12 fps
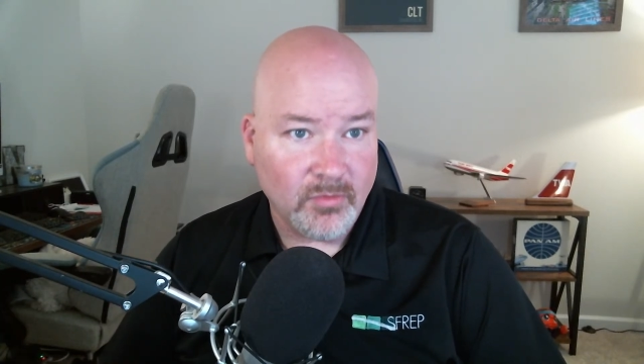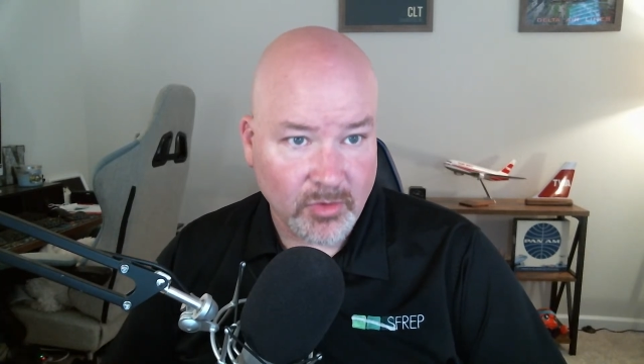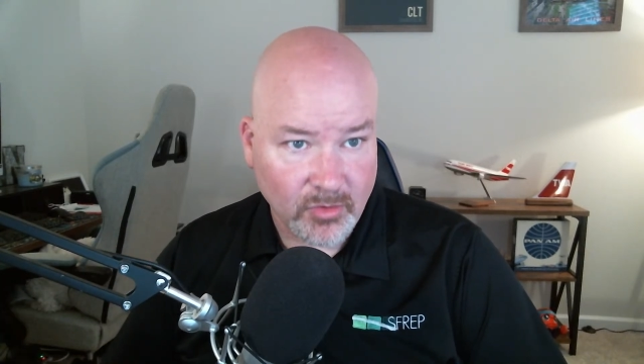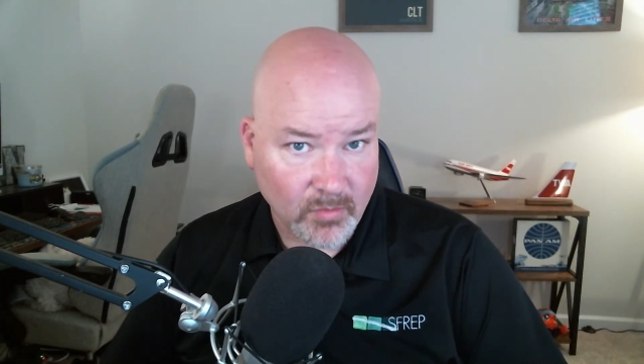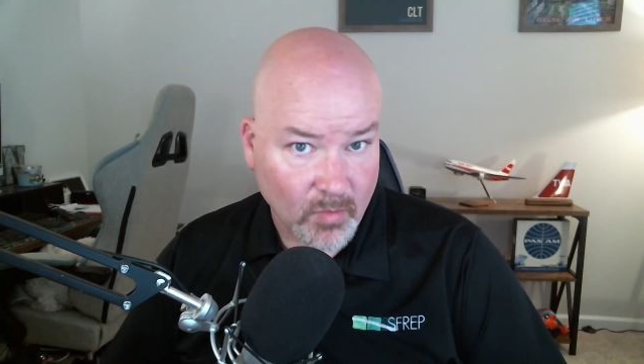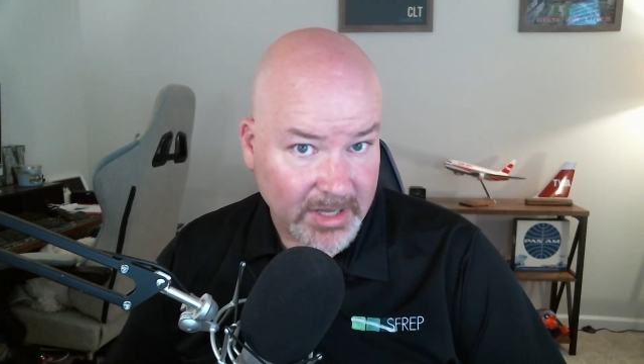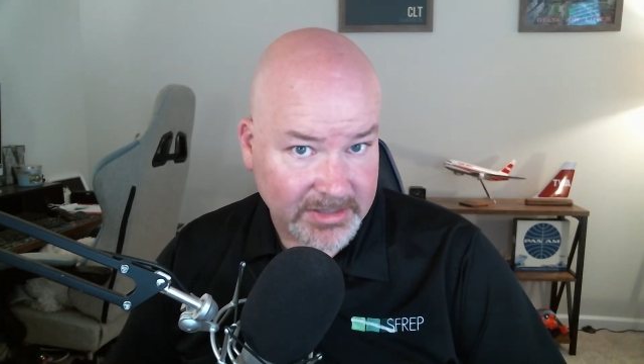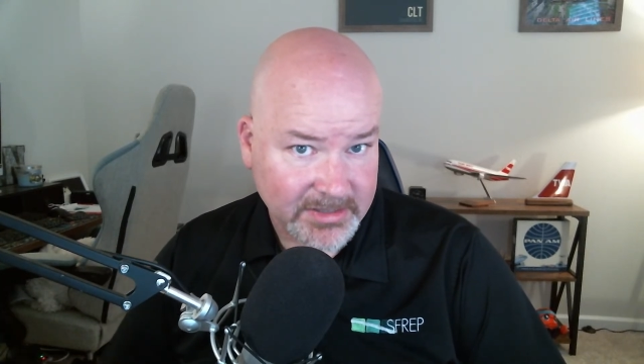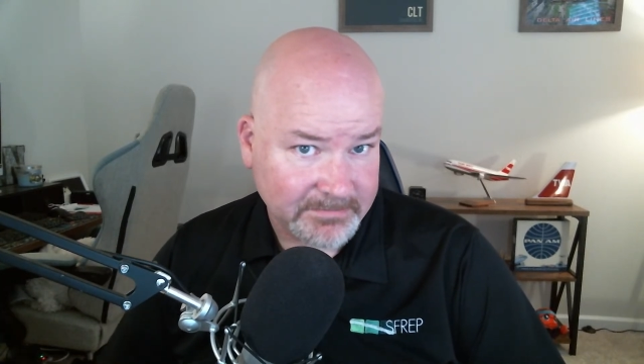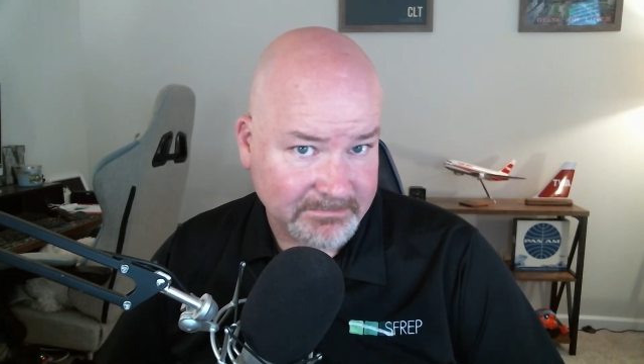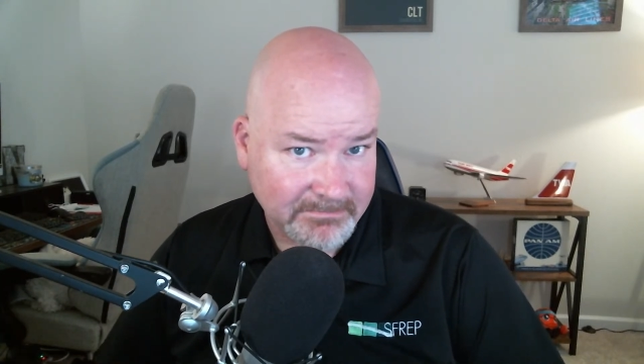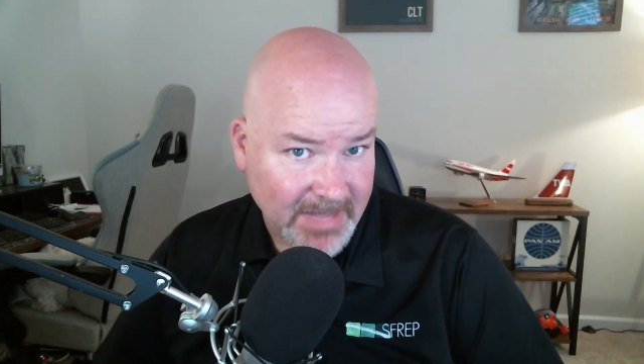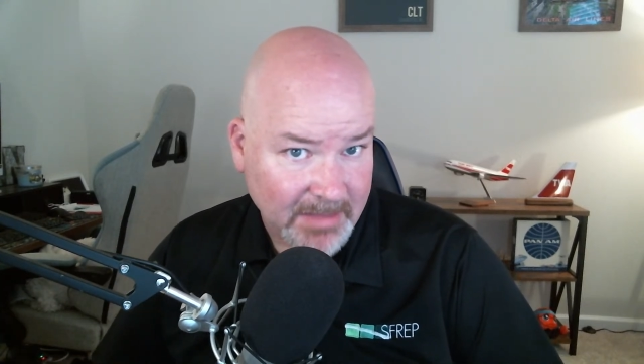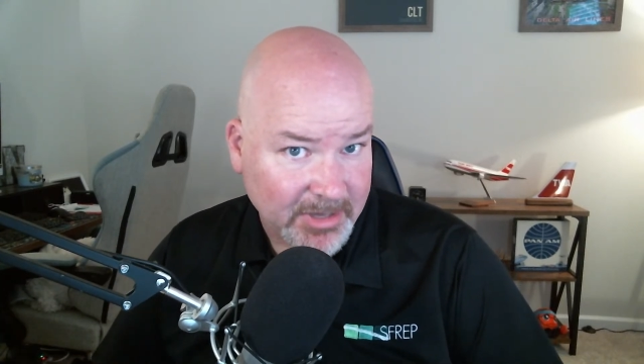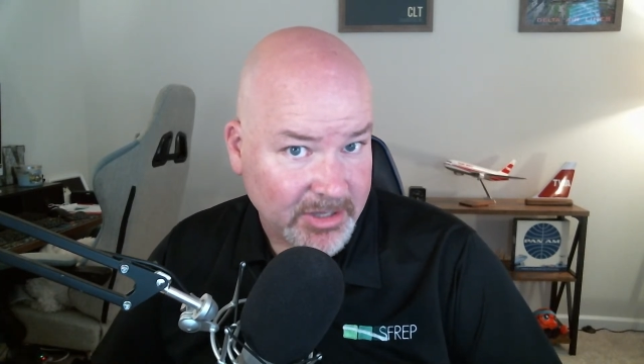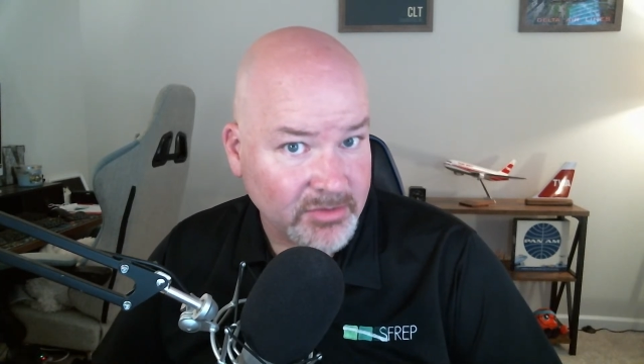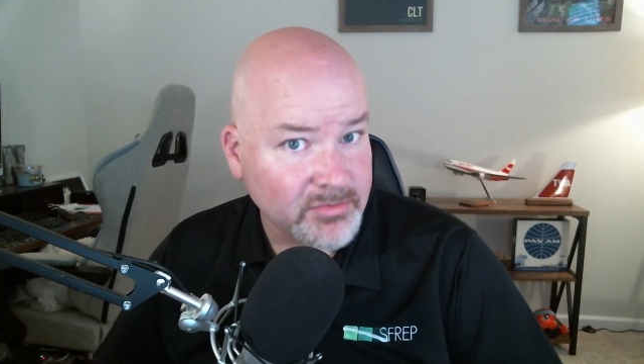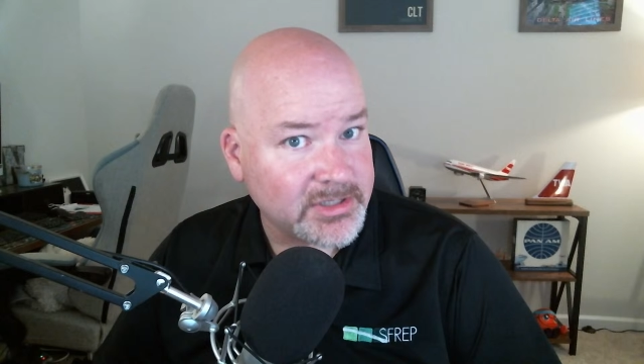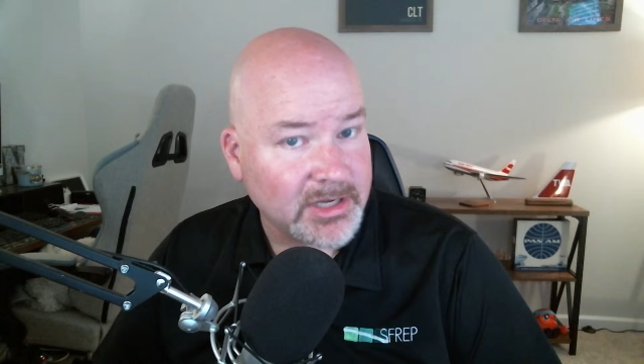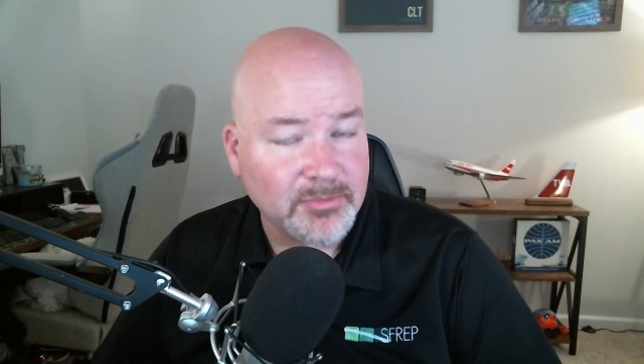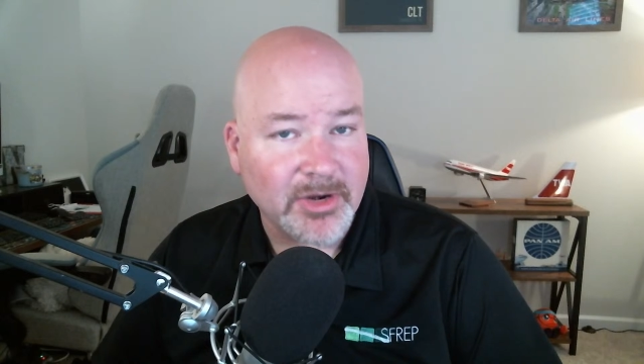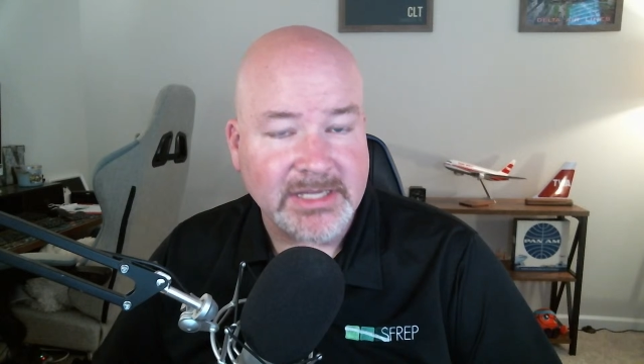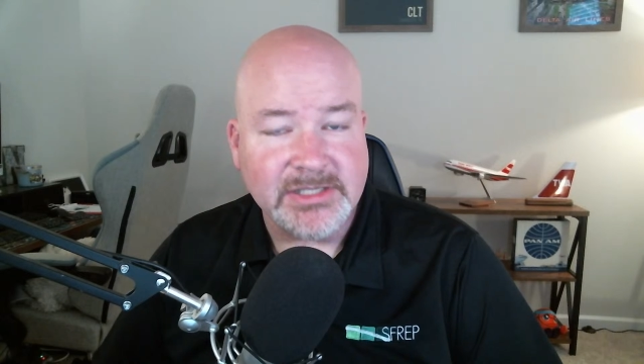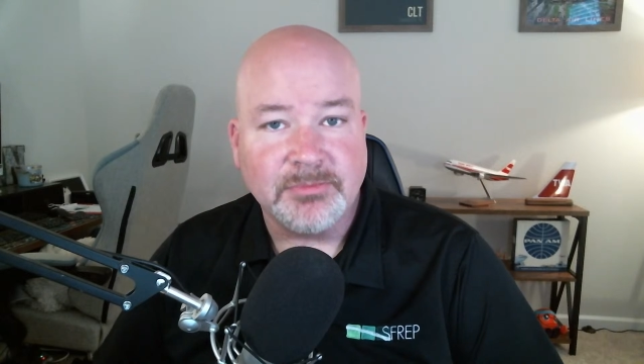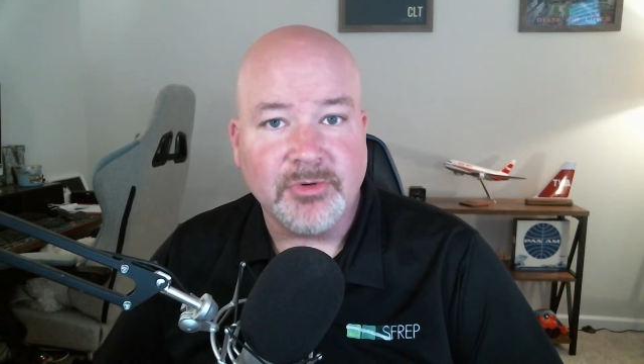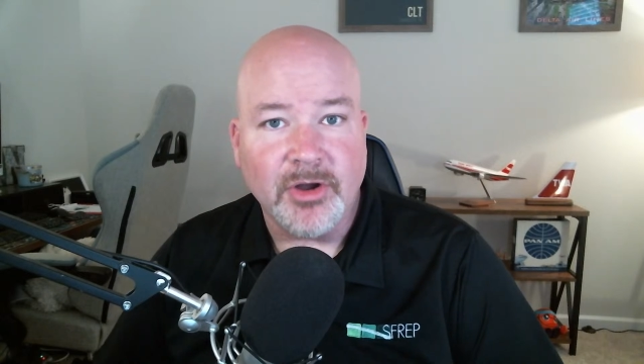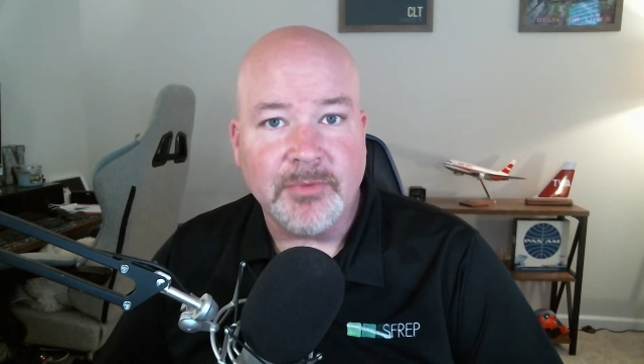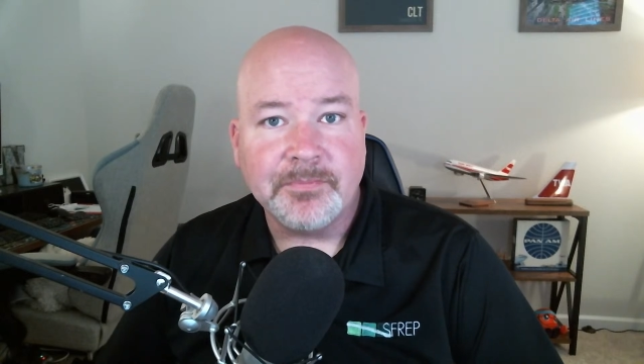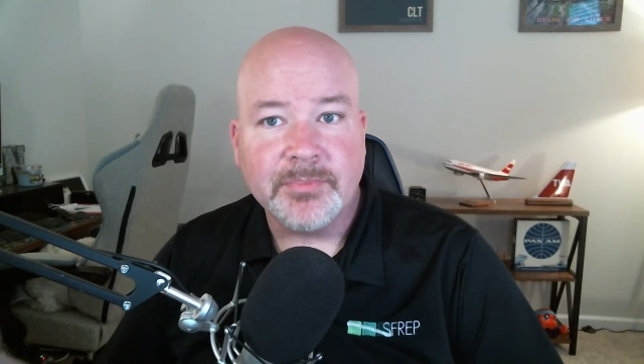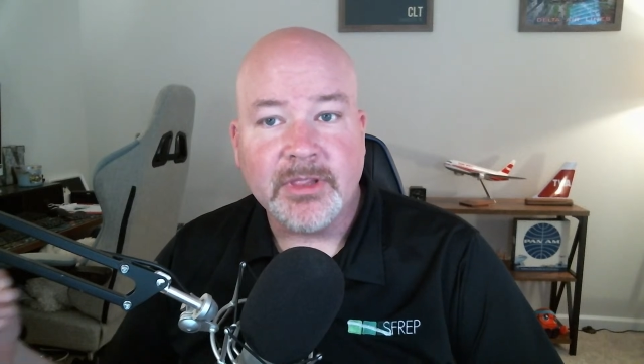want to maybe use Appraise-It Pro.